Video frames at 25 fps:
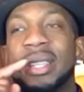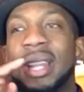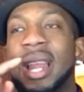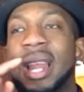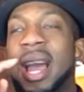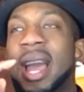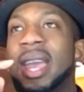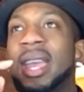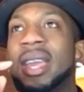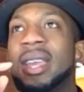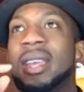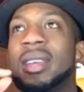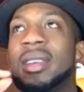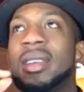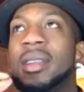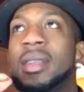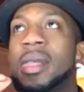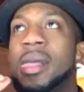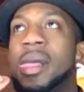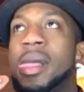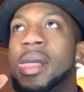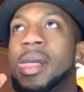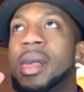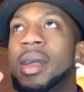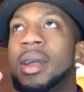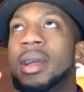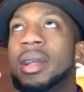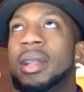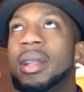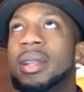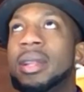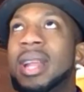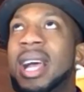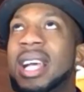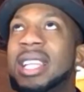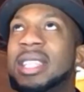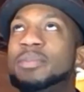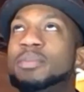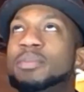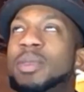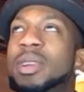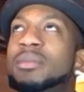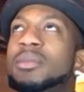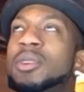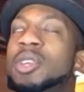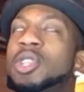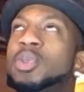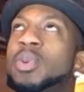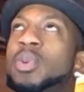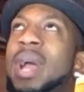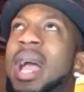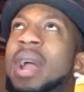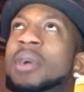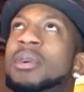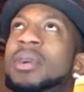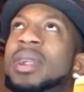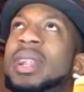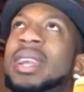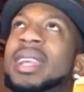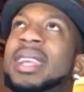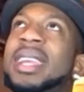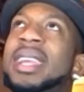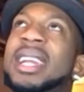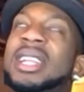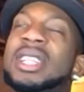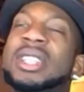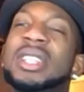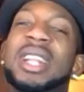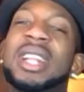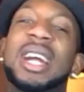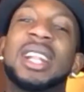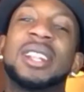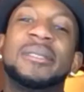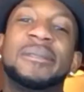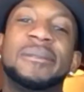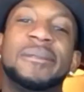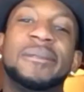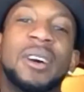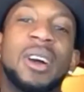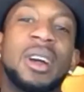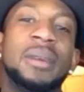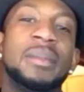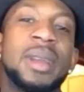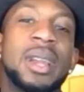Like that's pretty much where I really get that far,